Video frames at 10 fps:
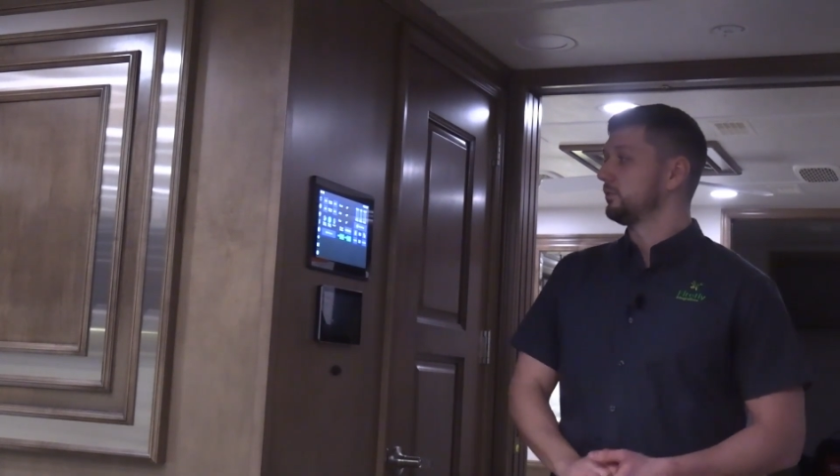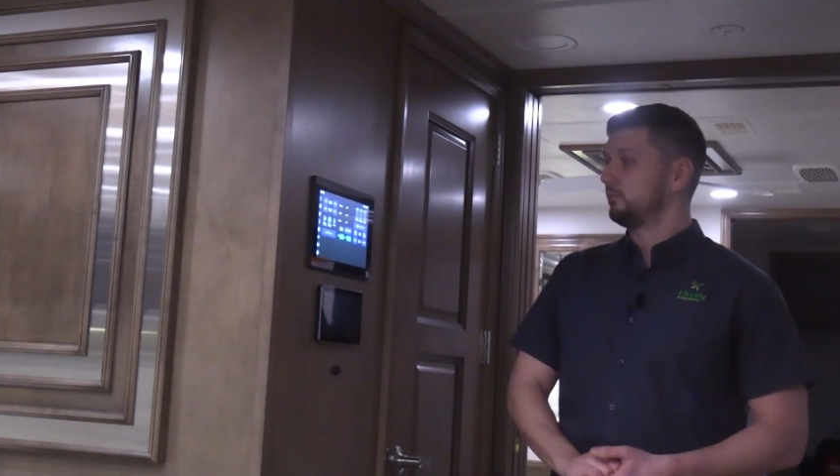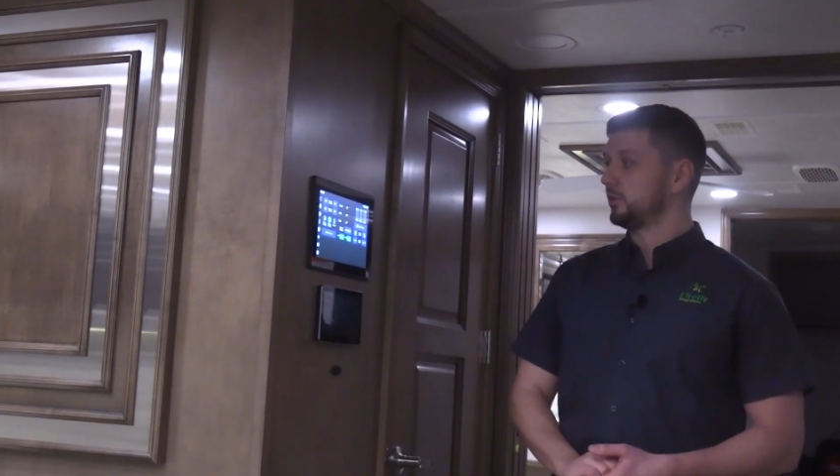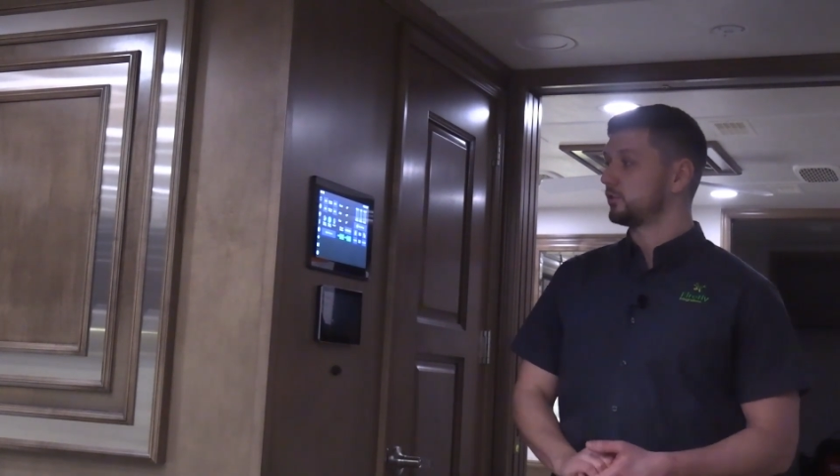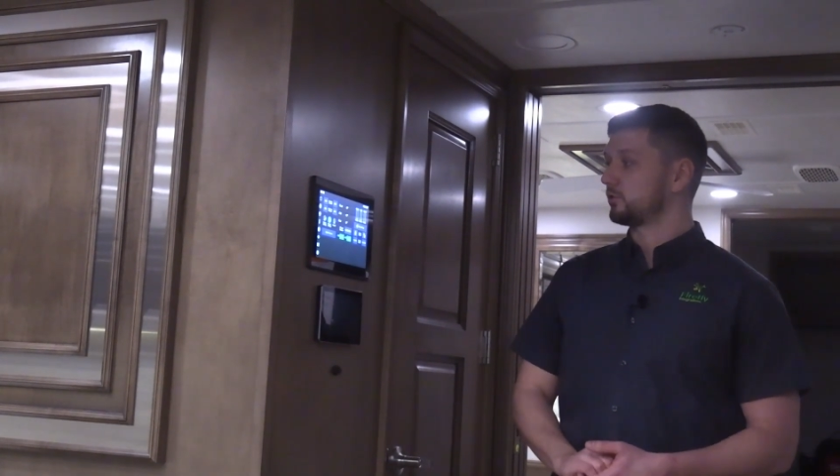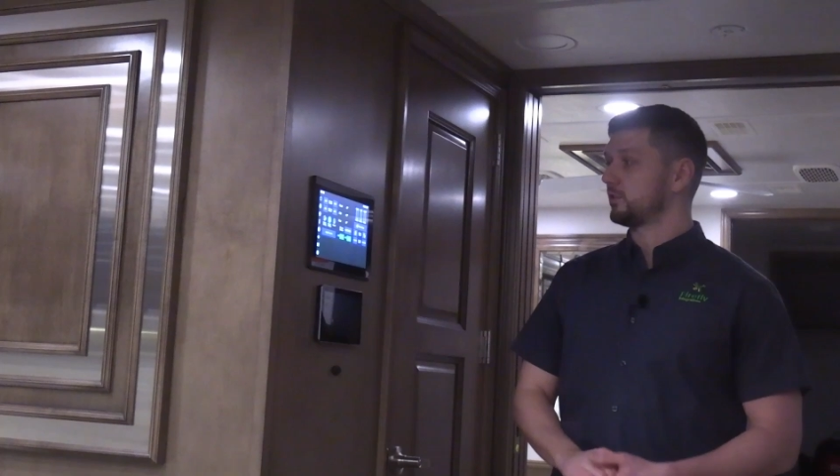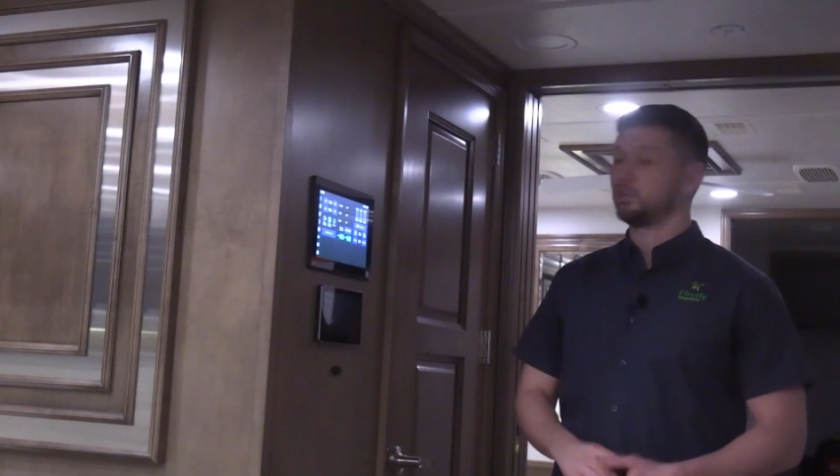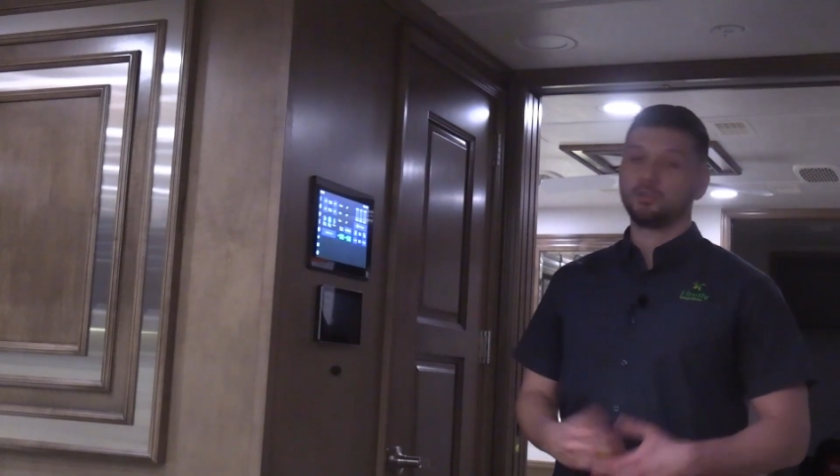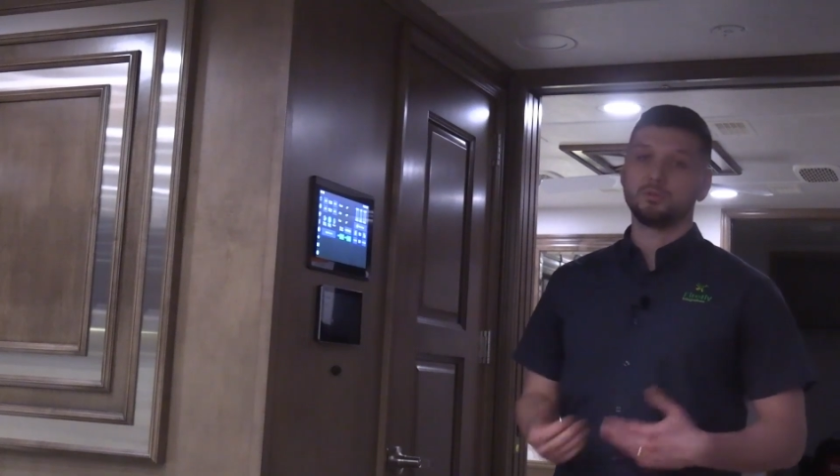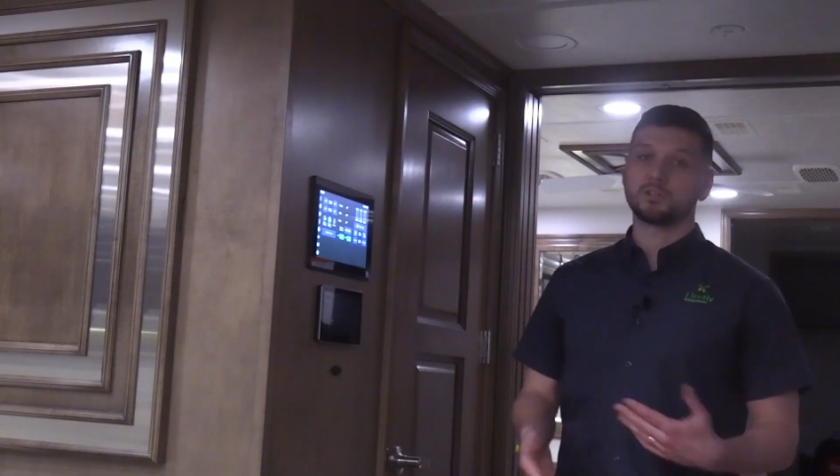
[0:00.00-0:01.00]
features that
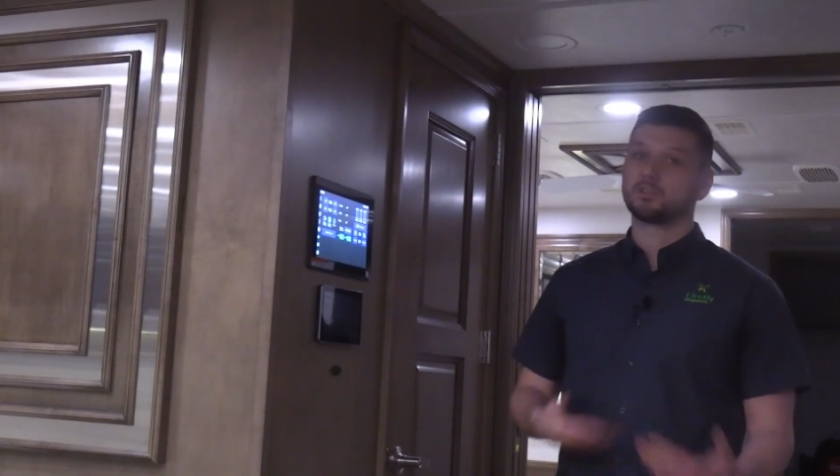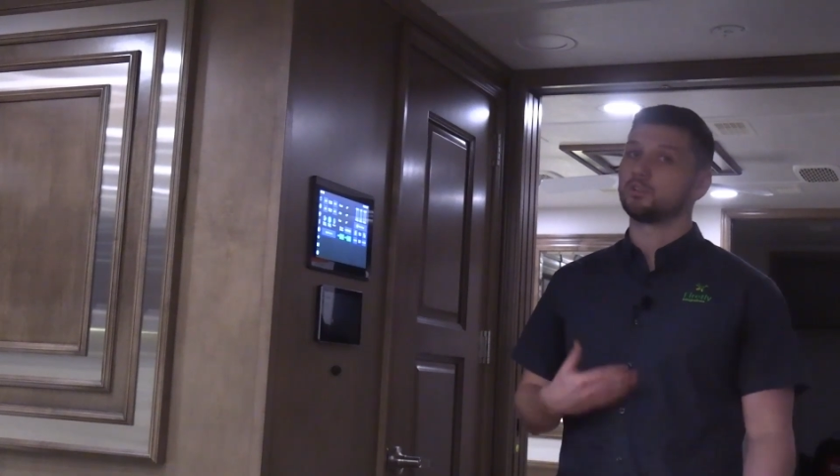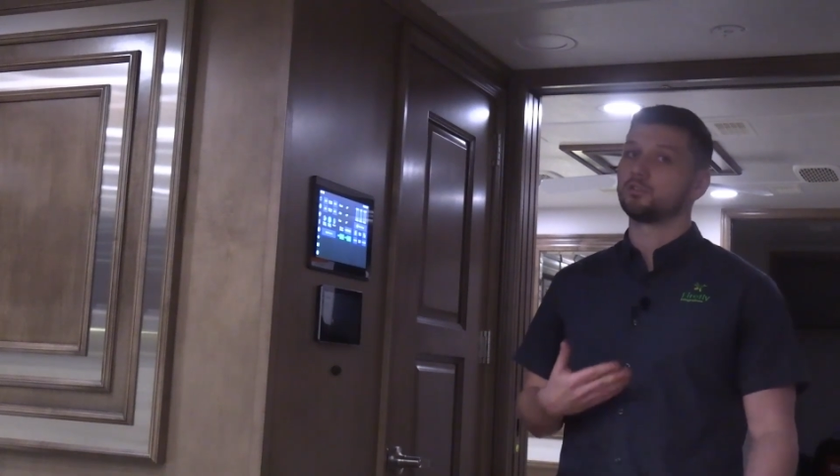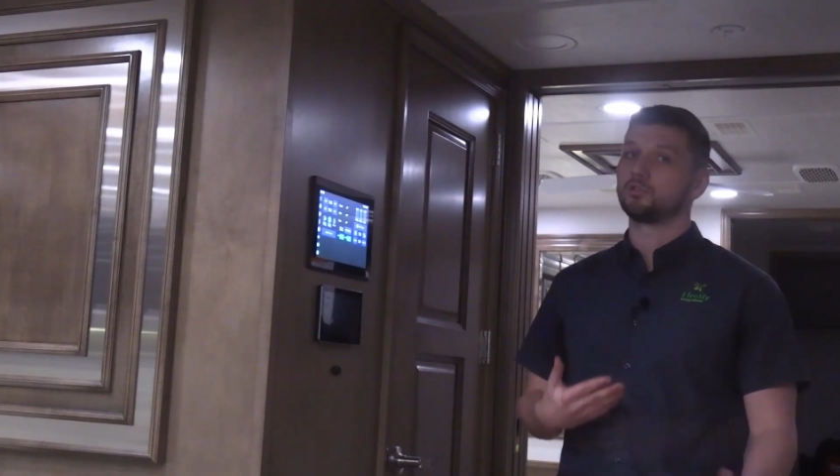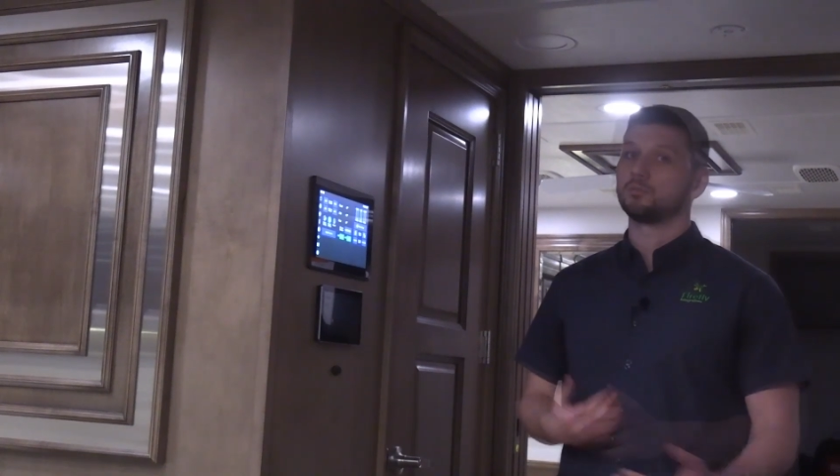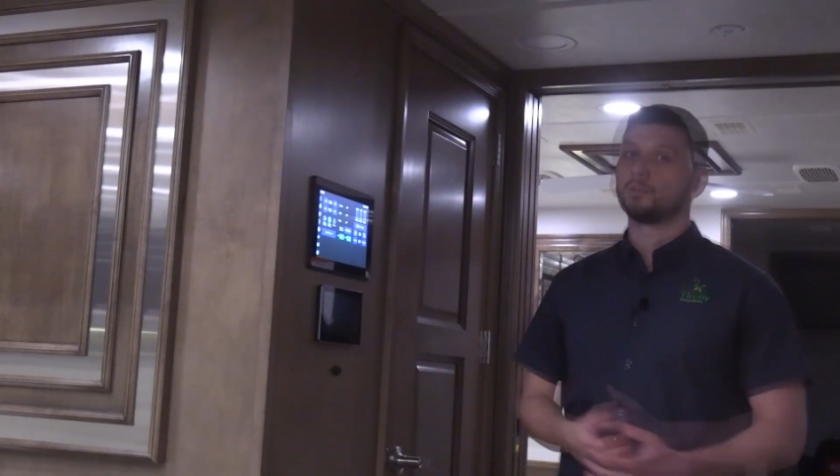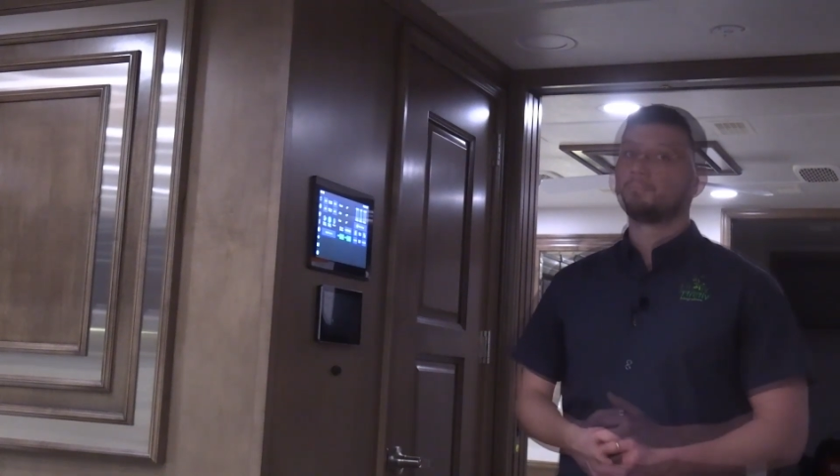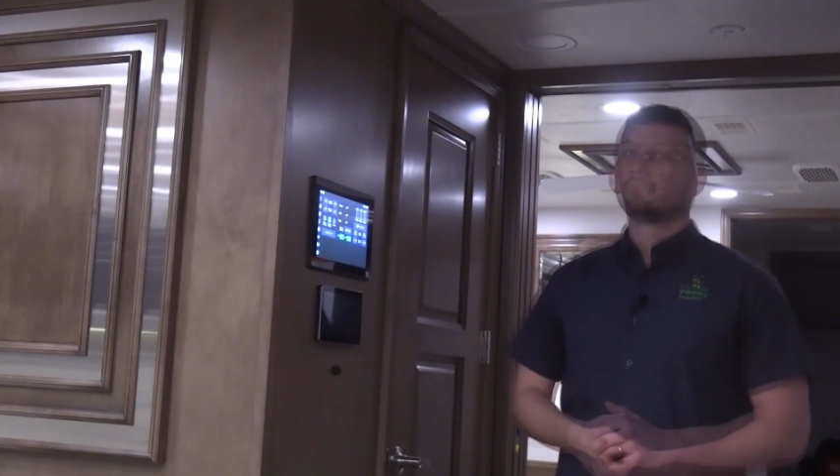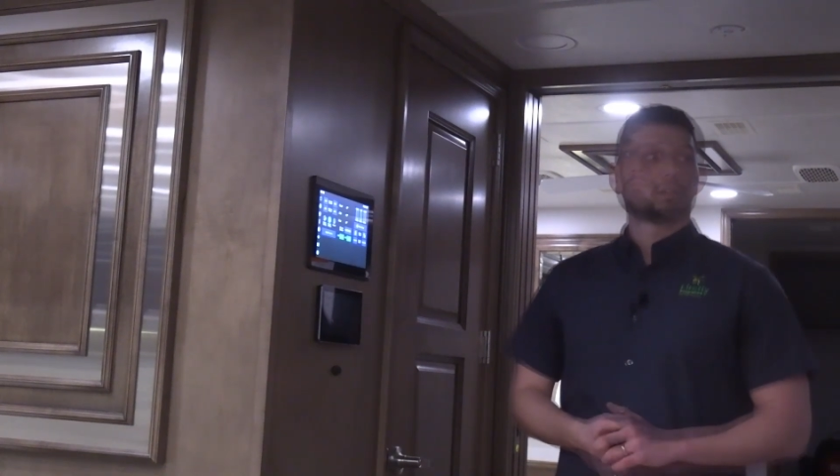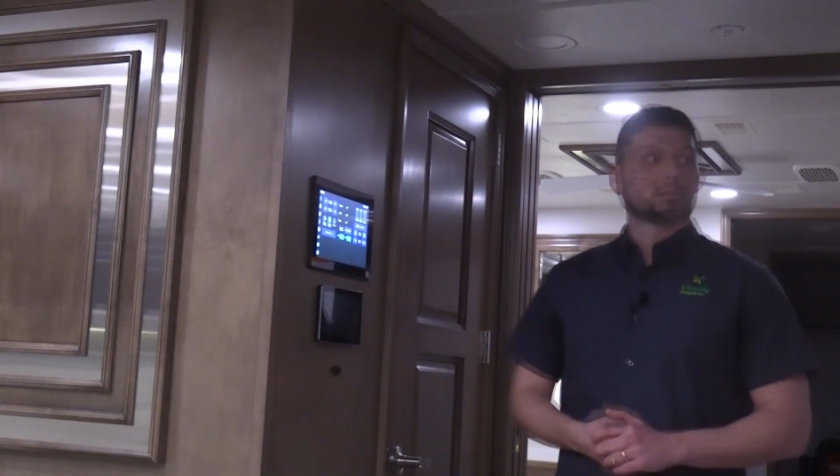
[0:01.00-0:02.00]
you as the consumer
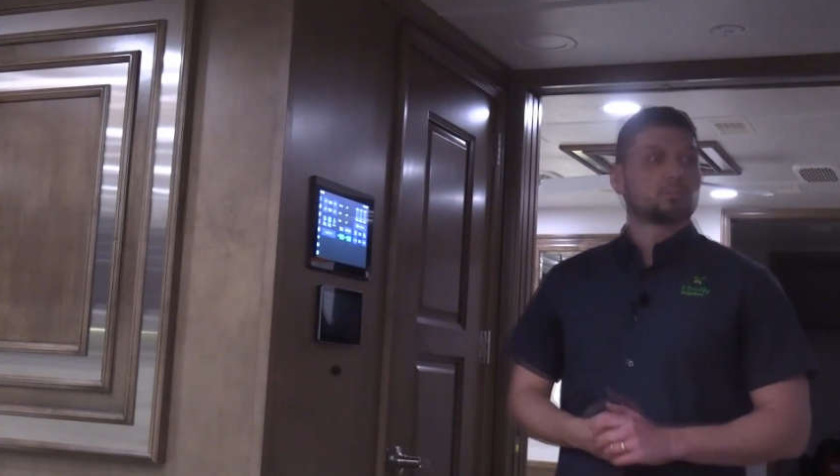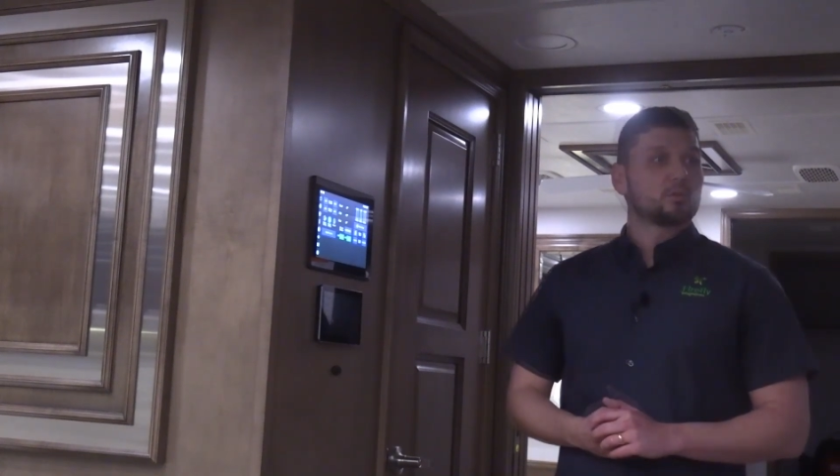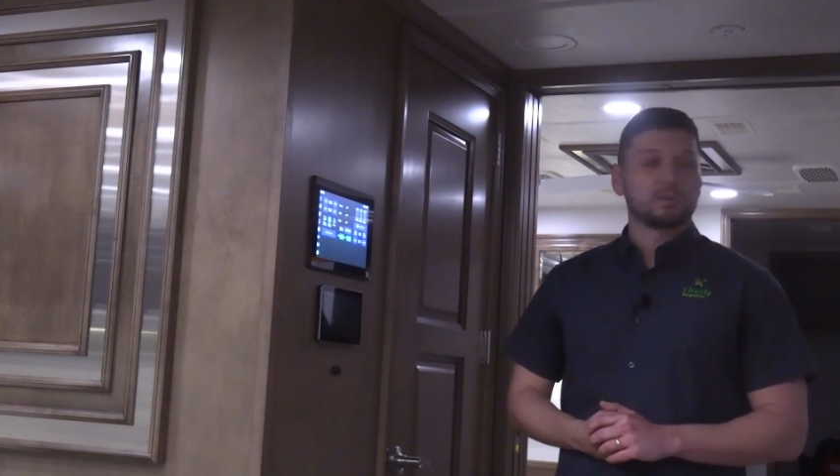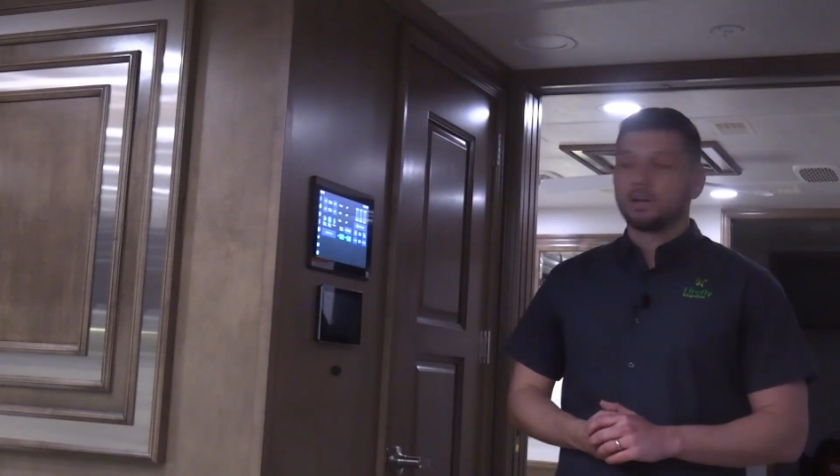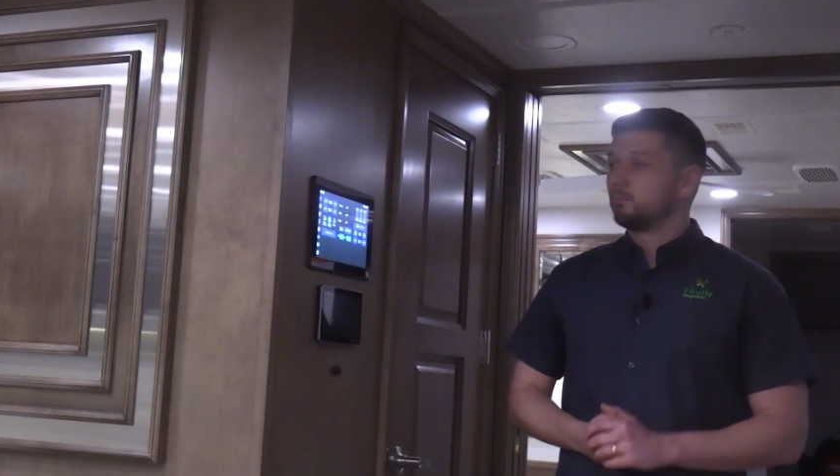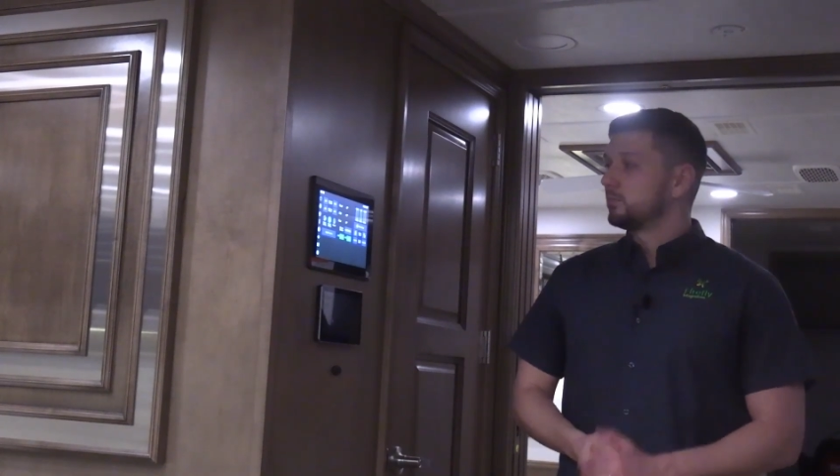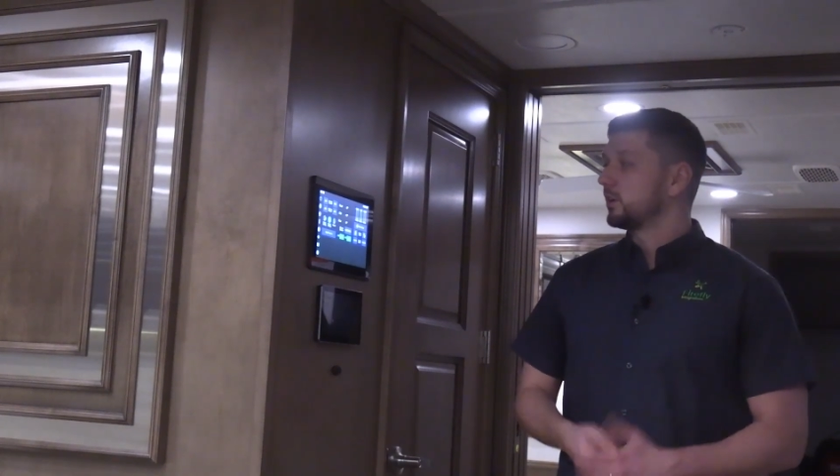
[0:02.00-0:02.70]
can program,